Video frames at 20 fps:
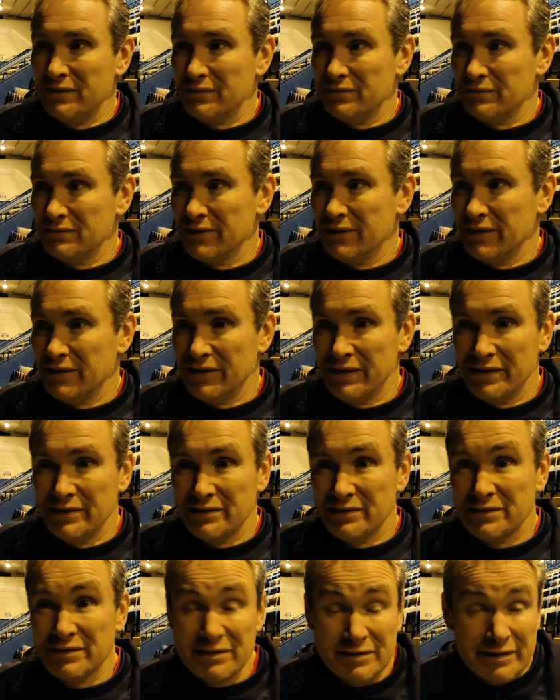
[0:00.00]
really needed
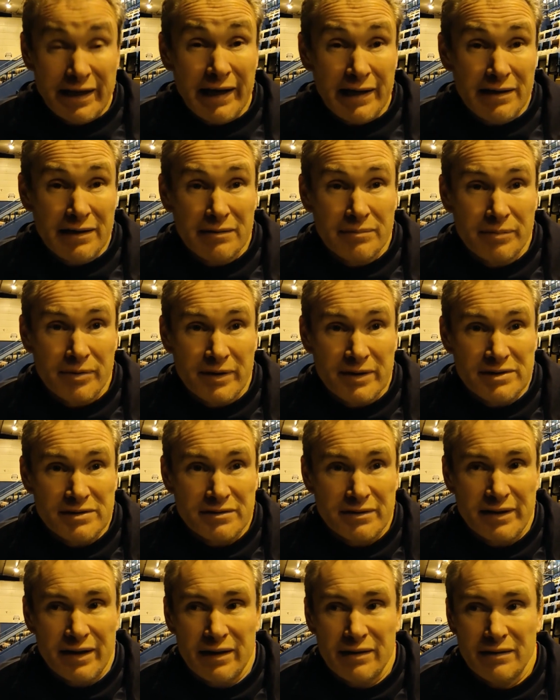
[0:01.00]
to sustain the
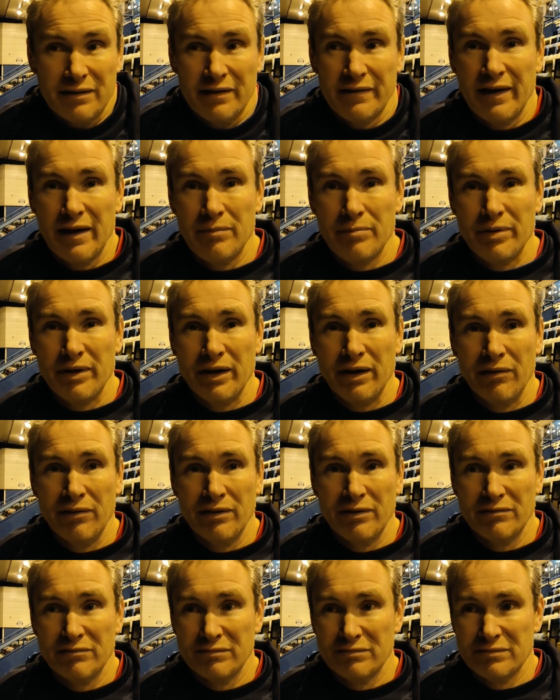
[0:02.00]
pressure at that
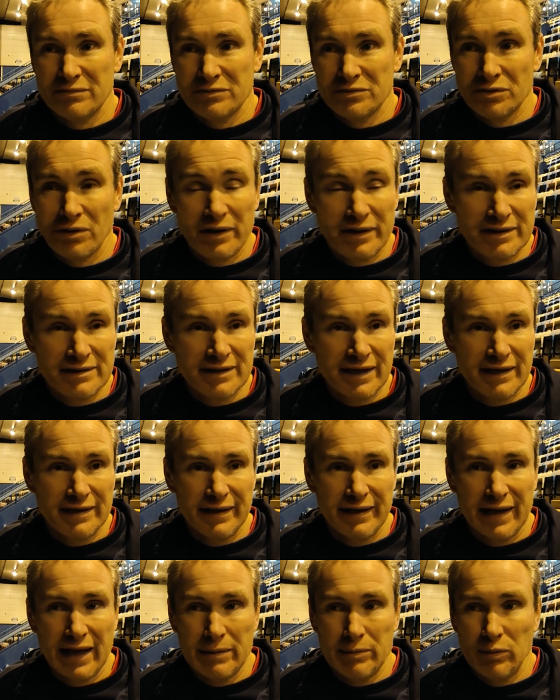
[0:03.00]
period and try to take
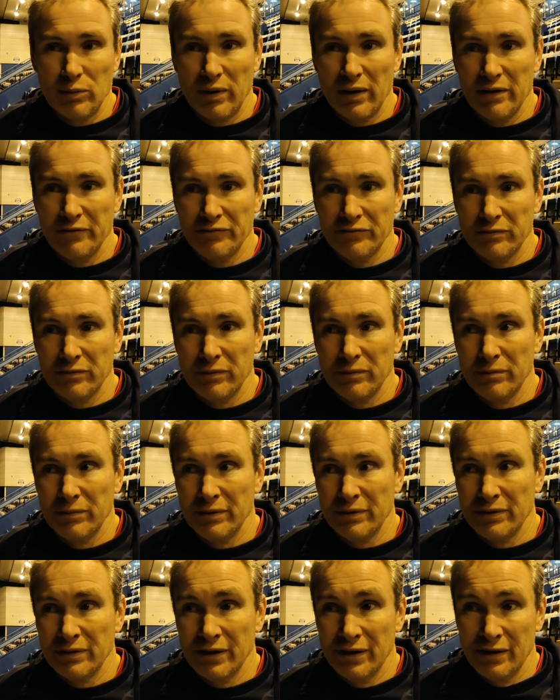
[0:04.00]
the game away from them.
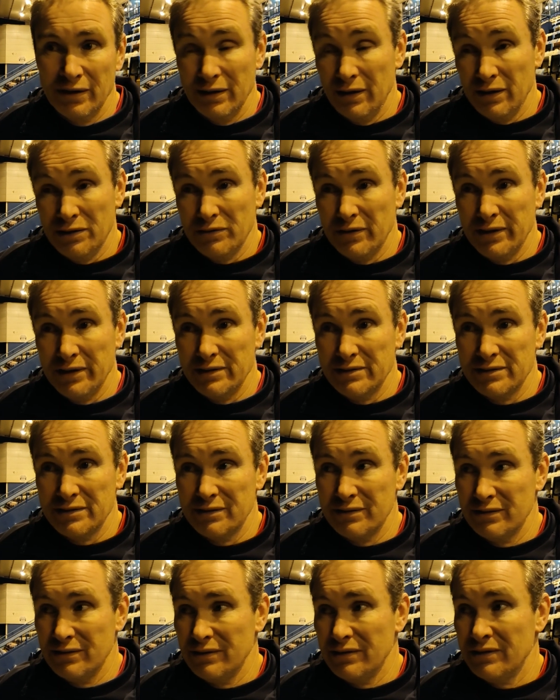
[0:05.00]
But yeah, credit
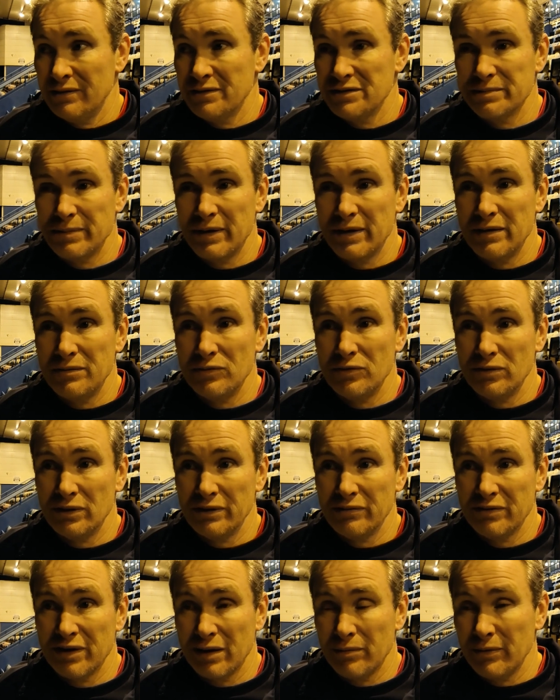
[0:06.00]
to Spennymoor.
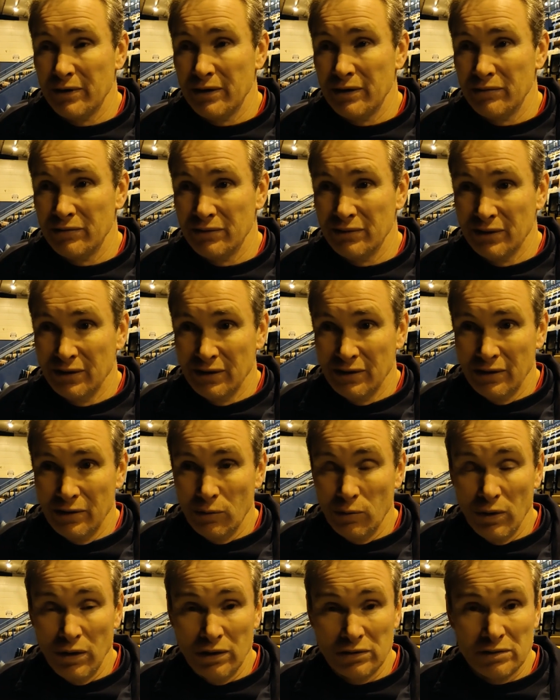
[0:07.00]
They've come here and
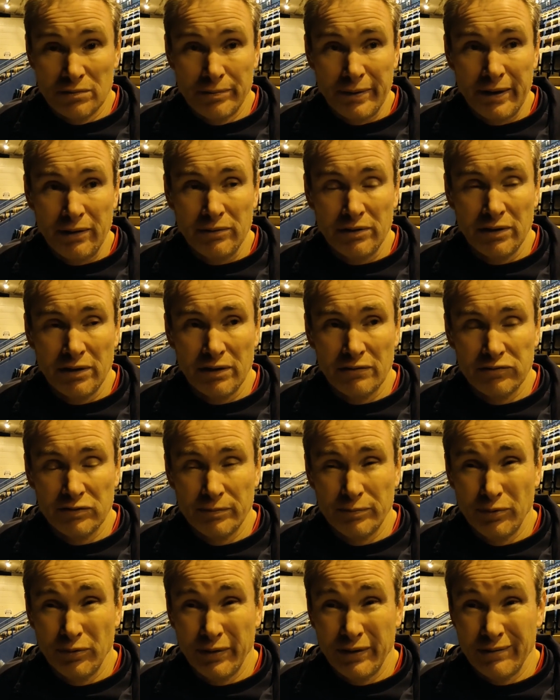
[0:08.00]
worked and battled hard for a
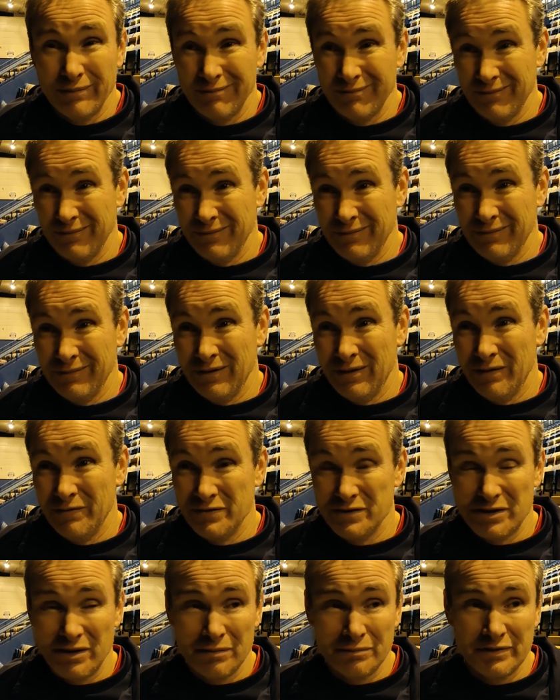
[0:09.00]
point.
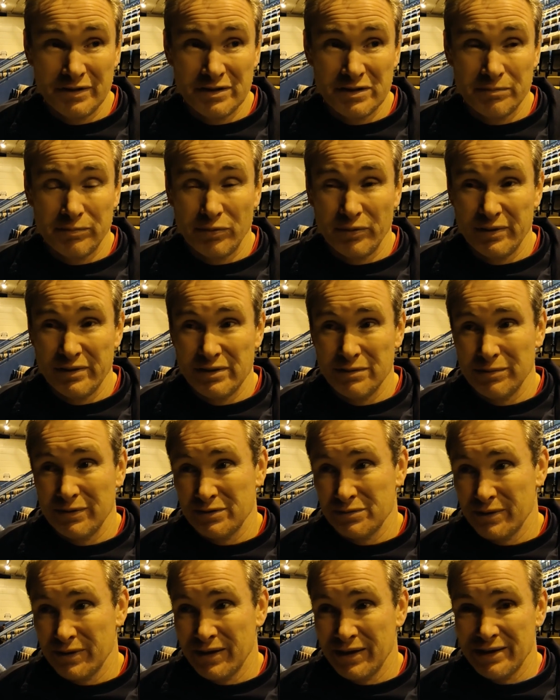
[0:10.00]
Obviously, I'm disappointed
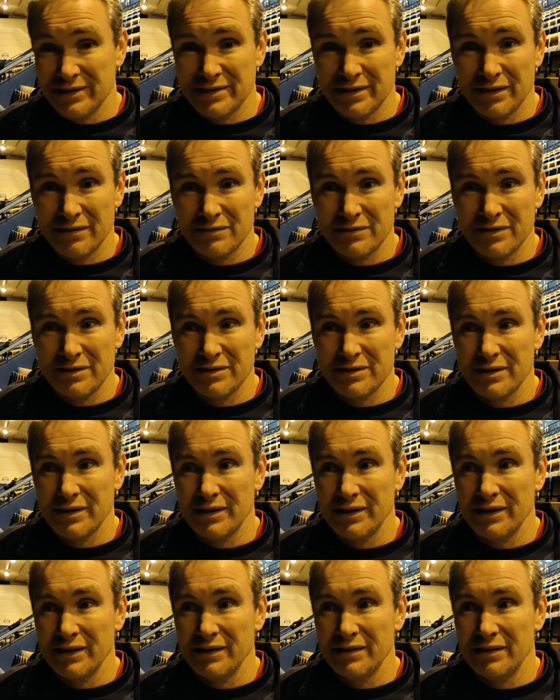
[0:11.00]
once we get ourselves into the
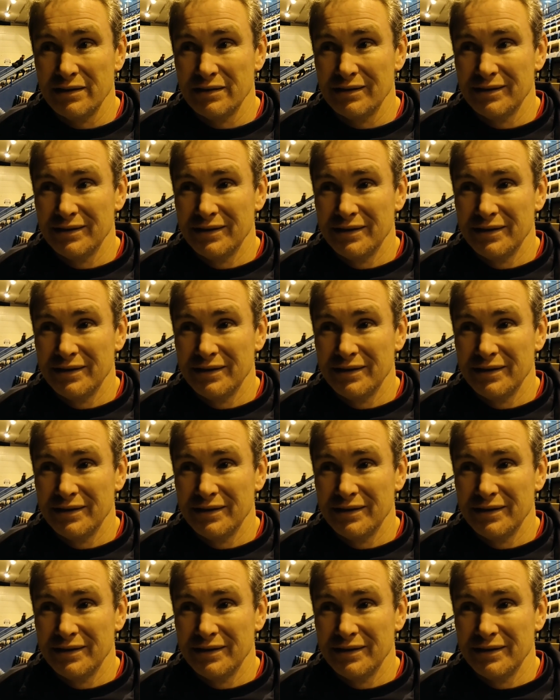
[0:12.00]
lead that